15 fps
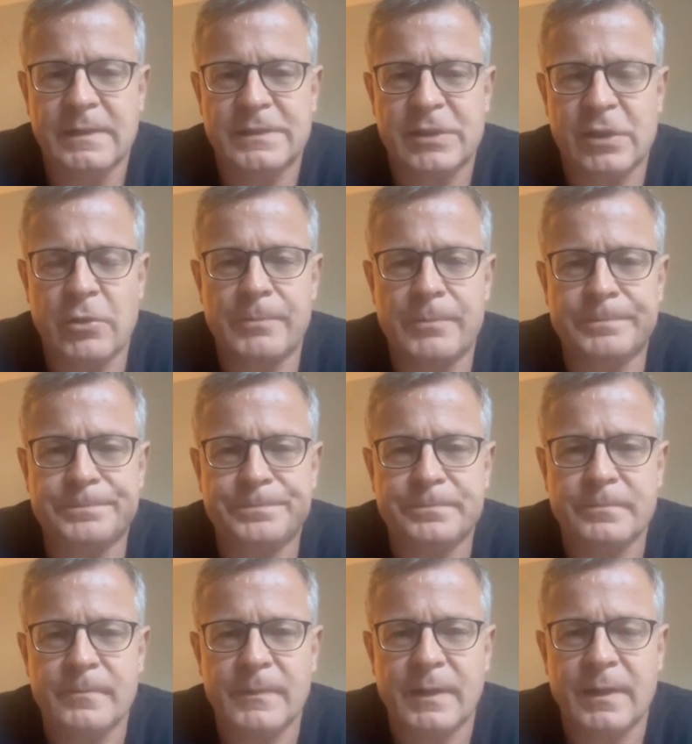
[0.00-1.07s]
So
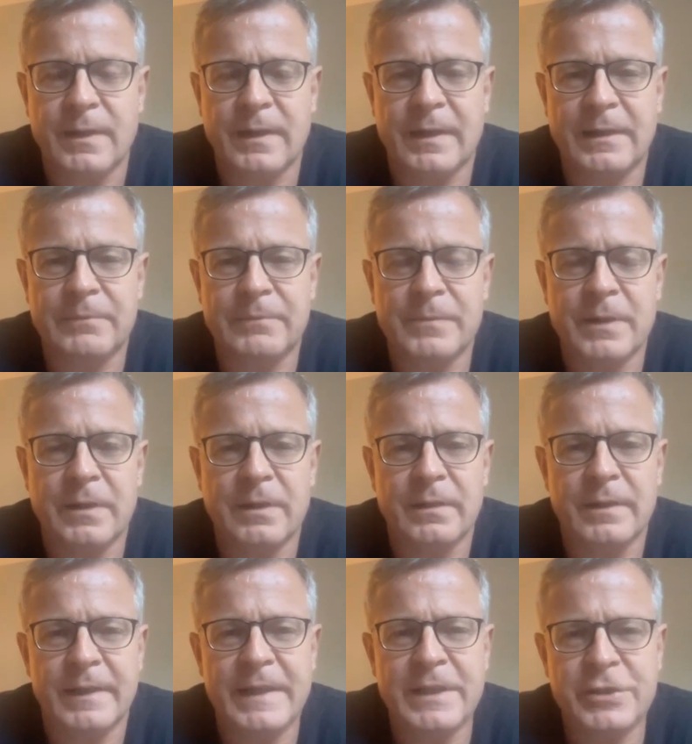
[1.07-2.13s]

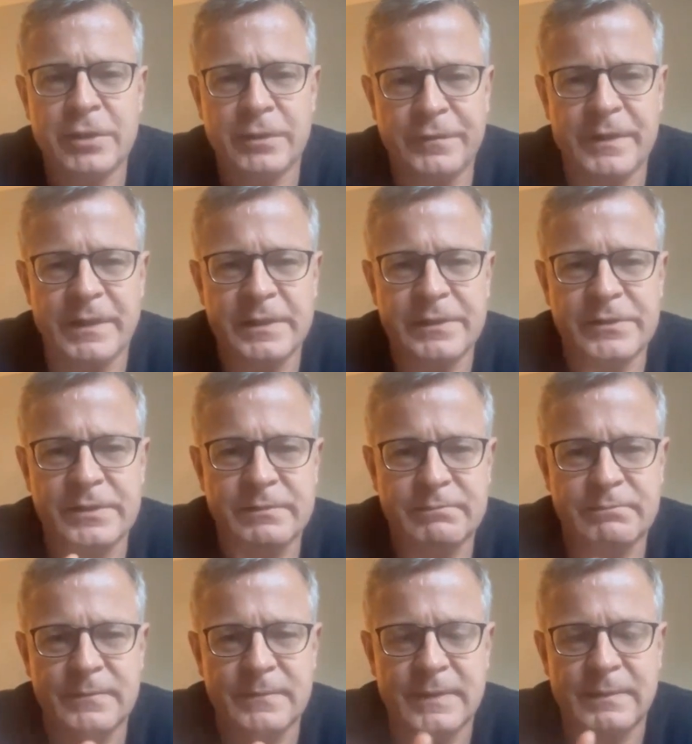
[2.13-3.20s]
each of these
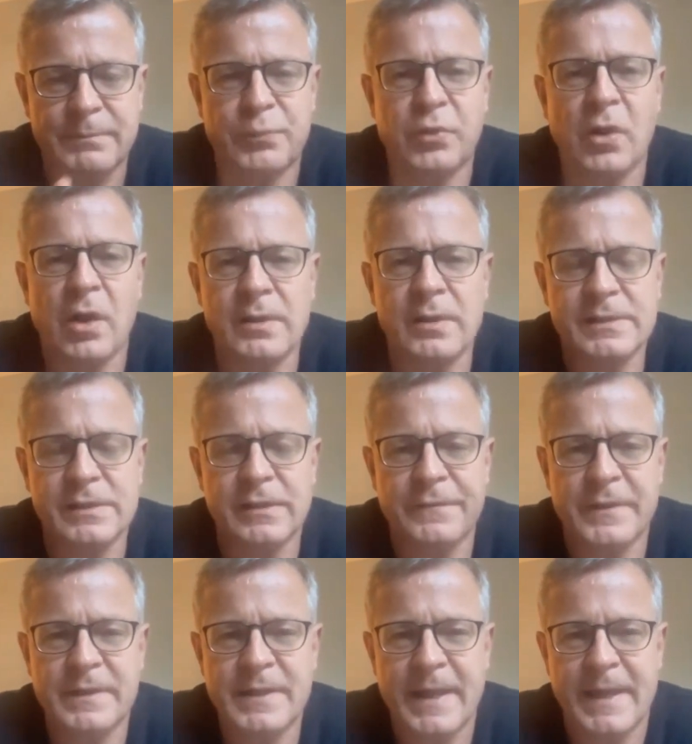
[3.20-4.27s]
prongs
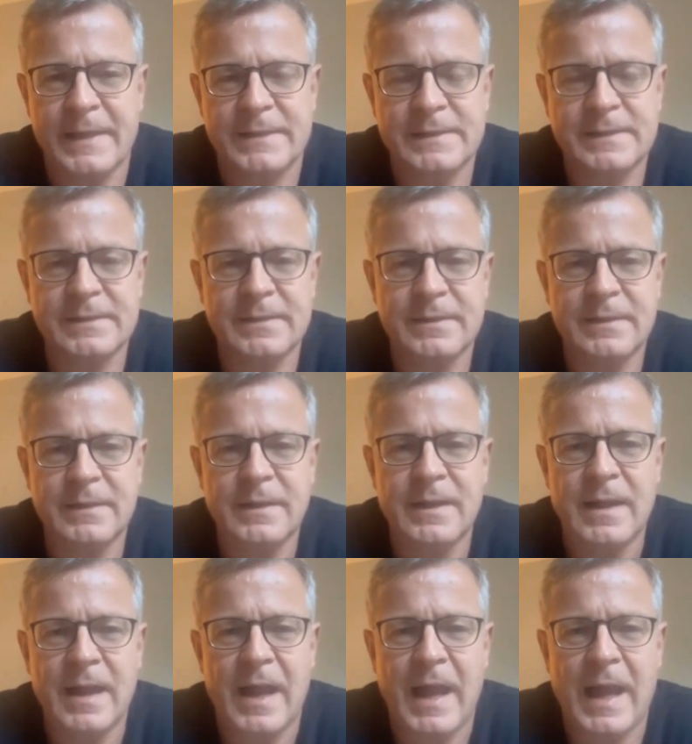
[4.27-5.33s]
of the test
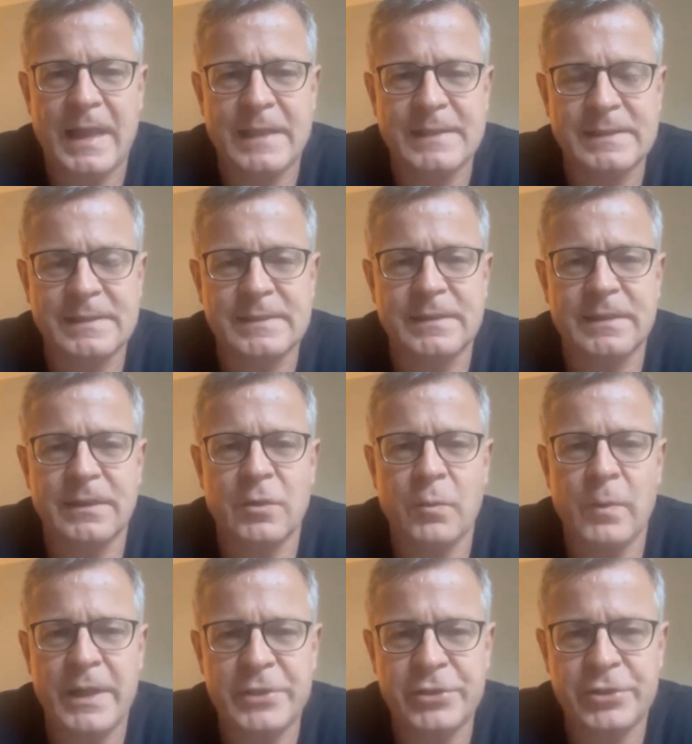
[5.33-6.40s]
asks a
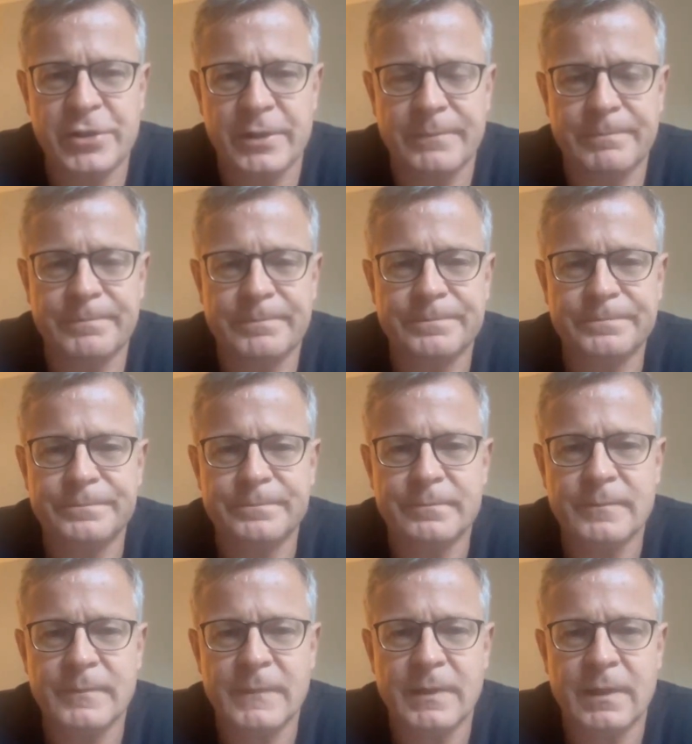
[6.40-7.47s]
question,
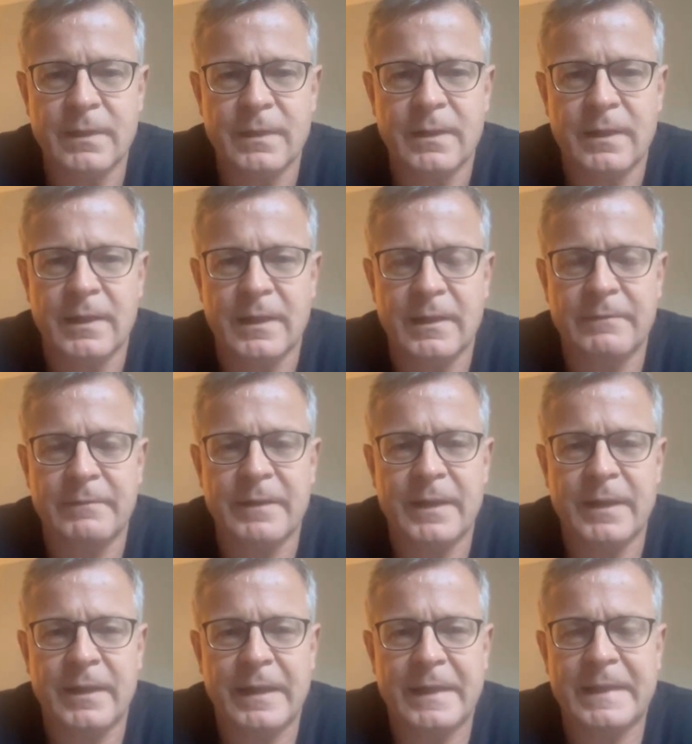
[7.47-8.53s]

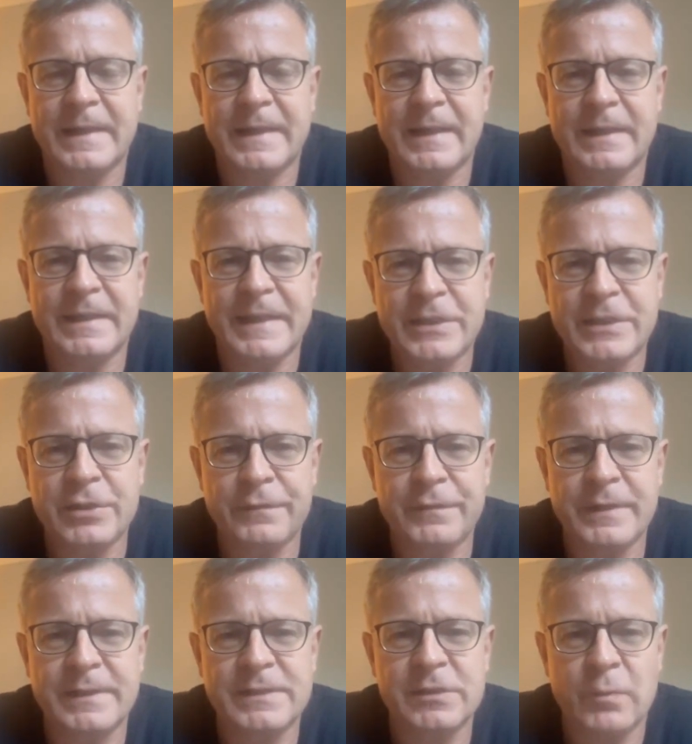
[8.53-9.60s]
and each of
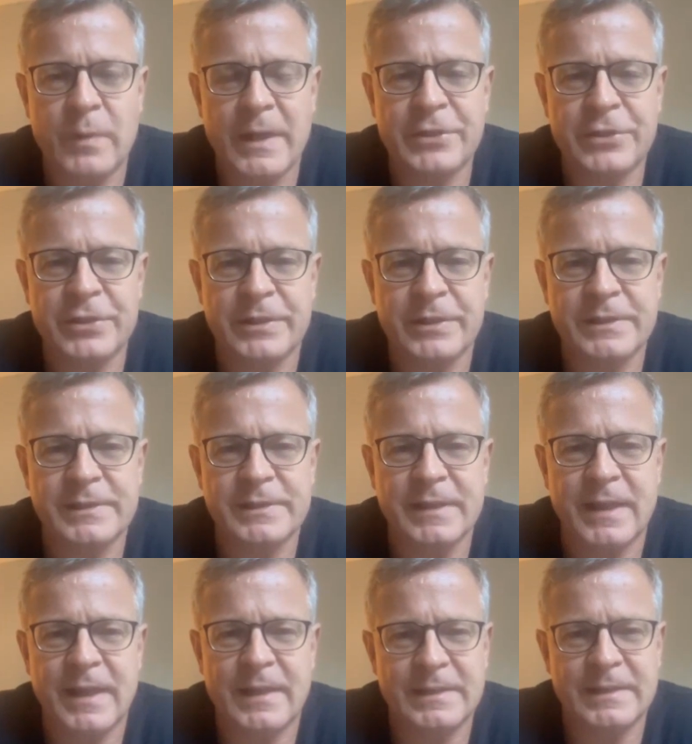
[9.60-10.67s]
these questions
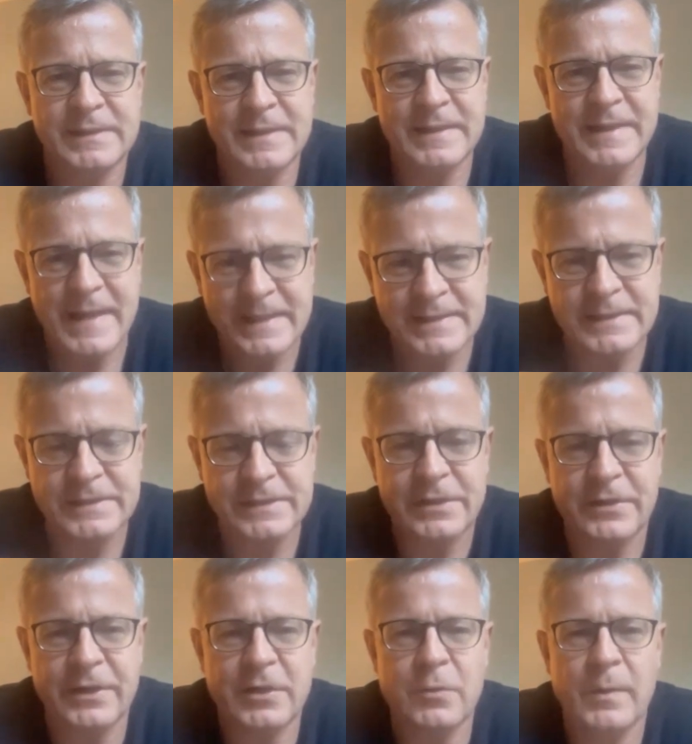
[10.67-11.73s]
is a
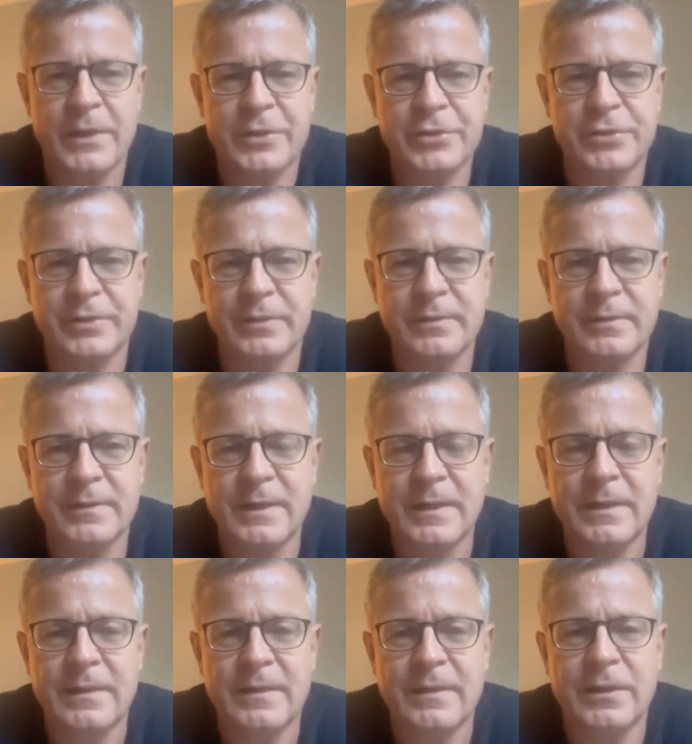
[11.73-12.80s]
necessary question
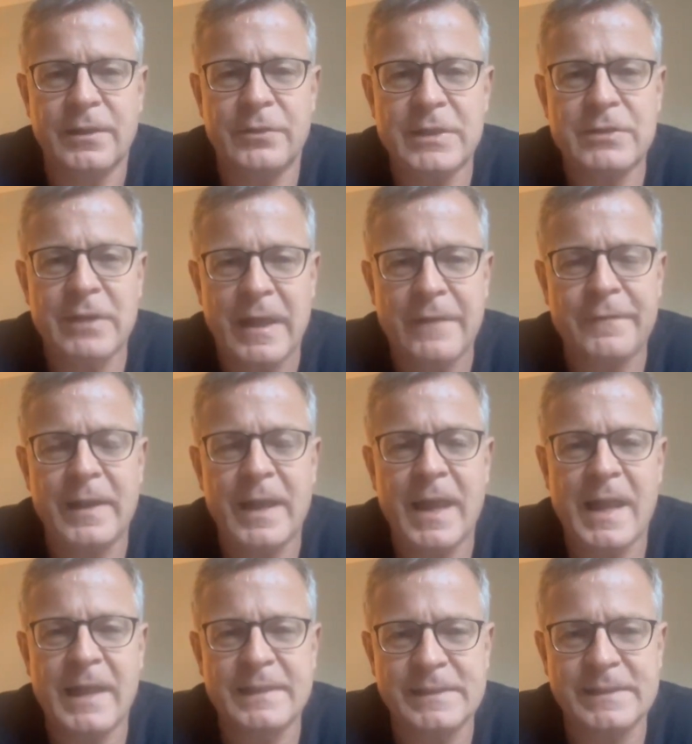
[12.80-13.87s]
you need to have an
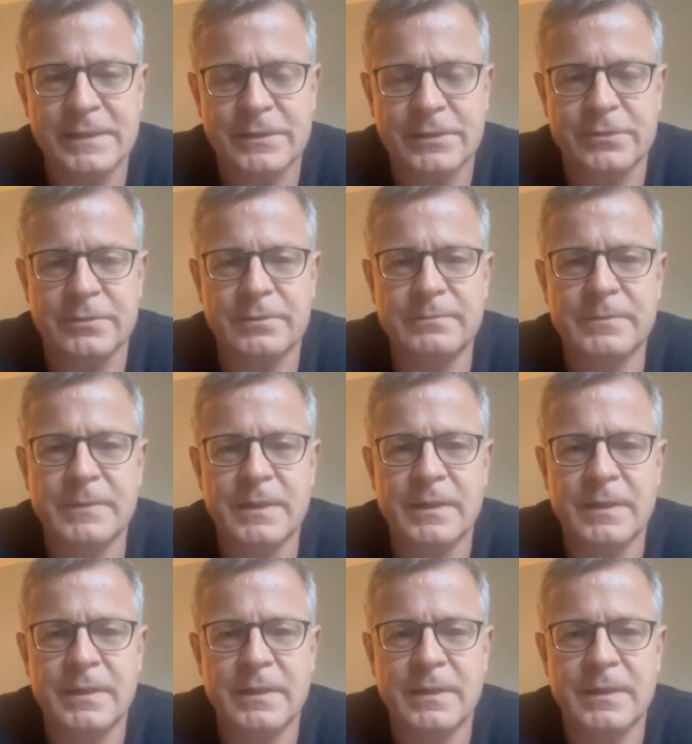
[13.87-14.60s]
answer to